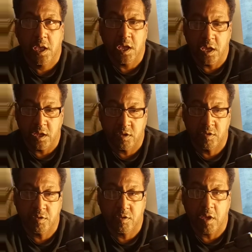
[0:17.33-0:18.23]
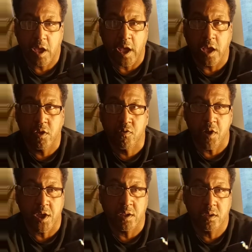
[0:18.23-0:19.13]
is a
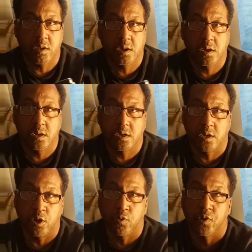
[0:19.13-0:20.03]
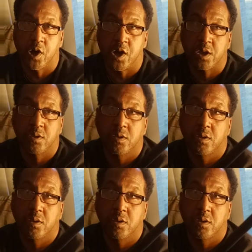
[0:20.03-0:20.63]
great little gun.